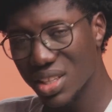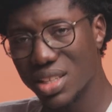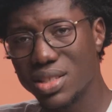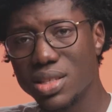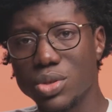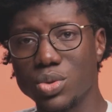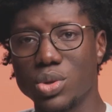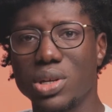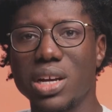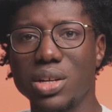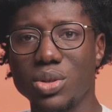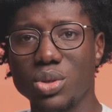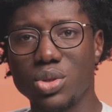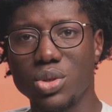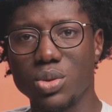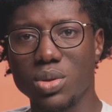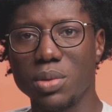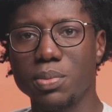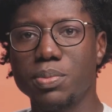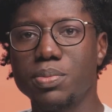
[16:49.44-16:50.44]
things you can do
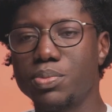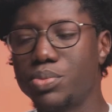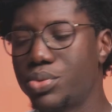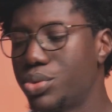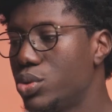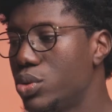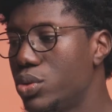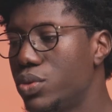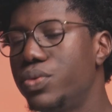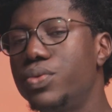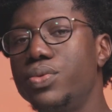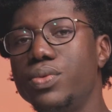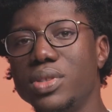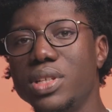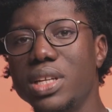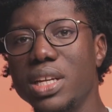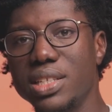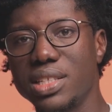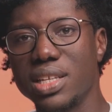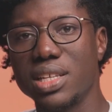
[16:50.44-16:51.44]
to improve
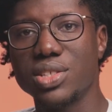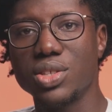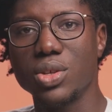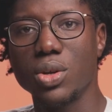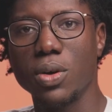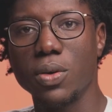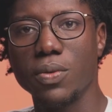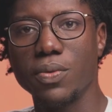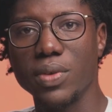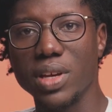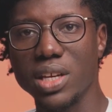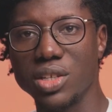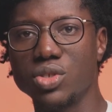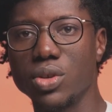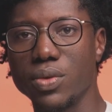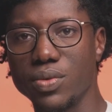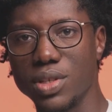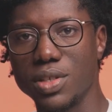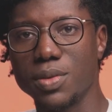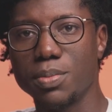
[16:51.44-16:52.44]
the latency of each
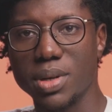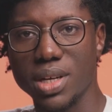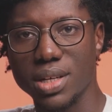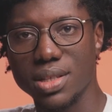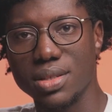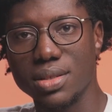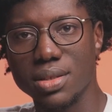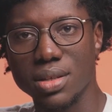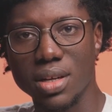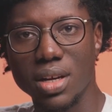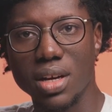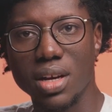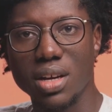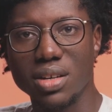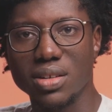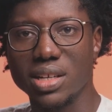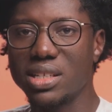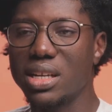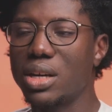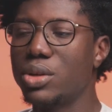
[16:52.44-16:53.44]
of these parts.
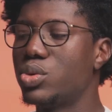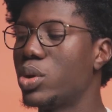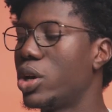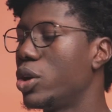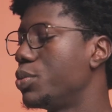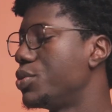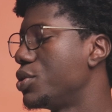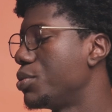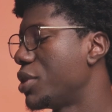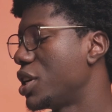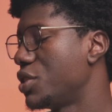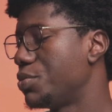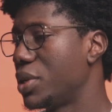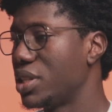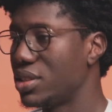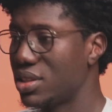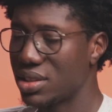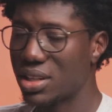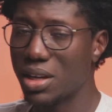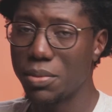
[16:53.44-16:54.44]
Right? How do I optimize my
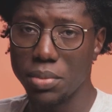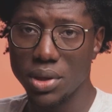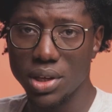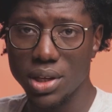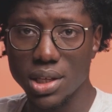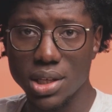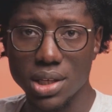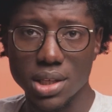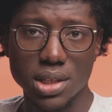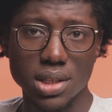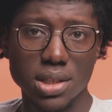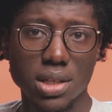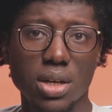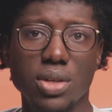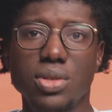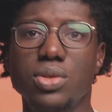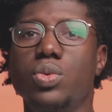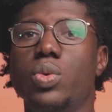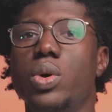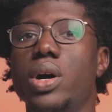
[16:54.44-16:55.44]
database?
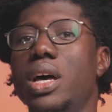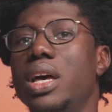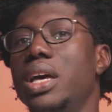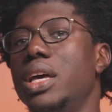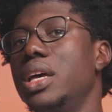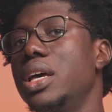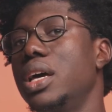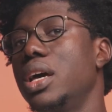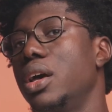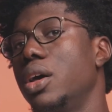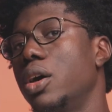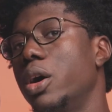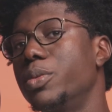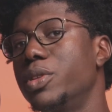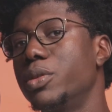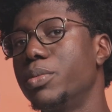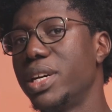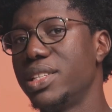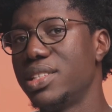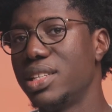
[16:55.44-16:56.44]
How do I
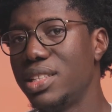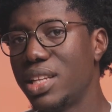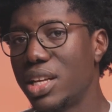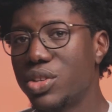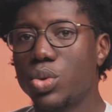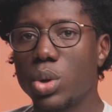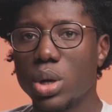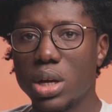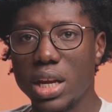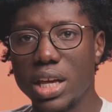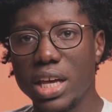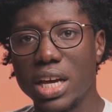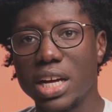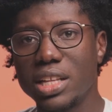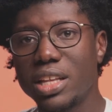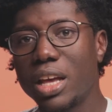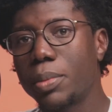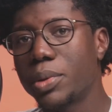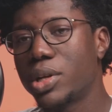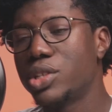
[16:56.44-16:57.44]
optimize the network layer,
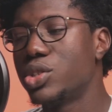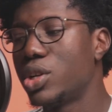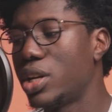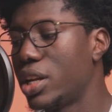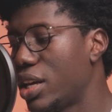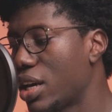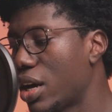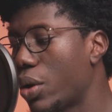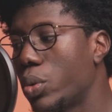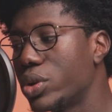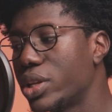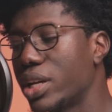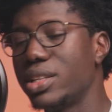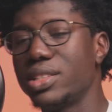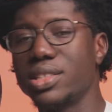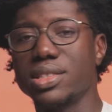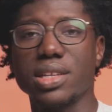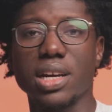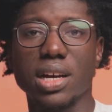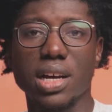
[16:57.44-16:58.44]
the application layer? What are the
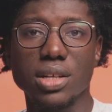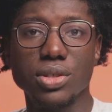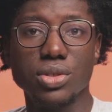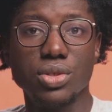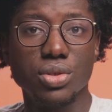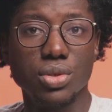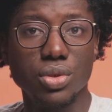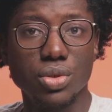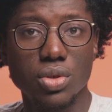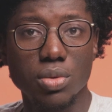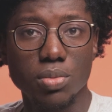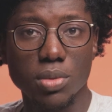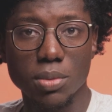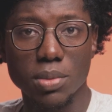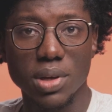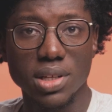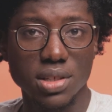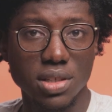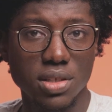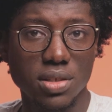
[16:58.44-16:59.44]
things I can do to make
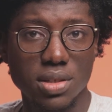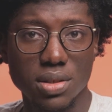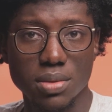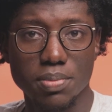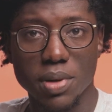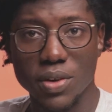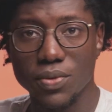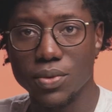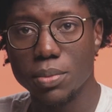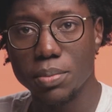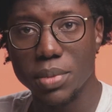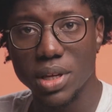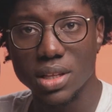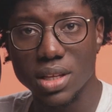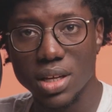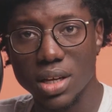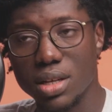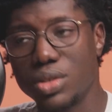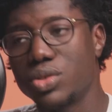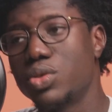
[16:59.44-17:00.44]
my things perform
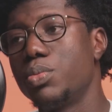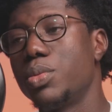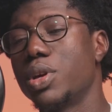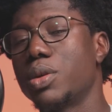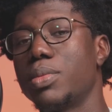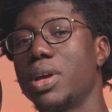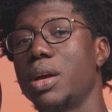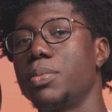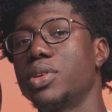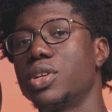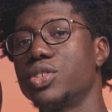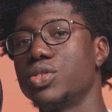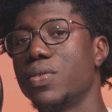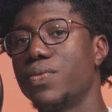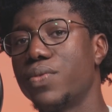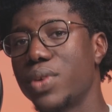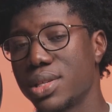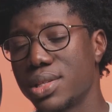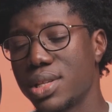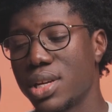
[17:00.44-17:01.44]
better, to make my application
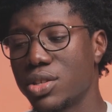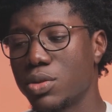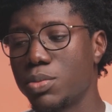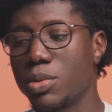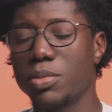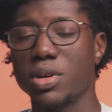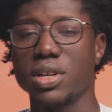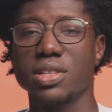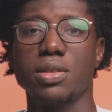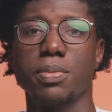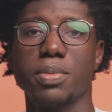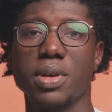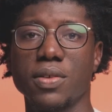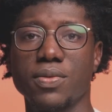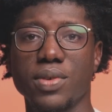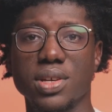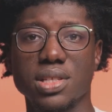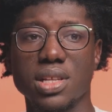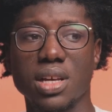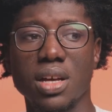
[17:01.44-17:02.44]
faster, to make my API
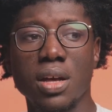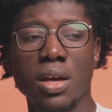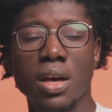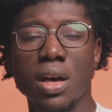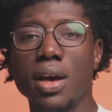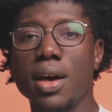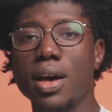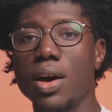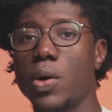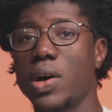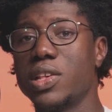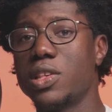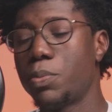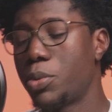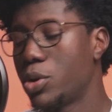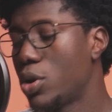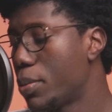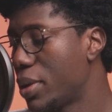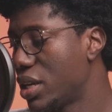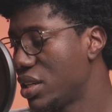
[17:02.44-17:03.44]
faster? Or as a
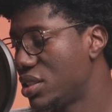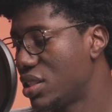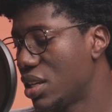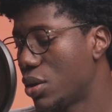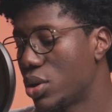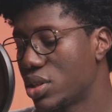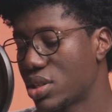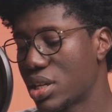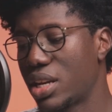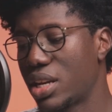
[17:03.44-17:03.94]
product manager, what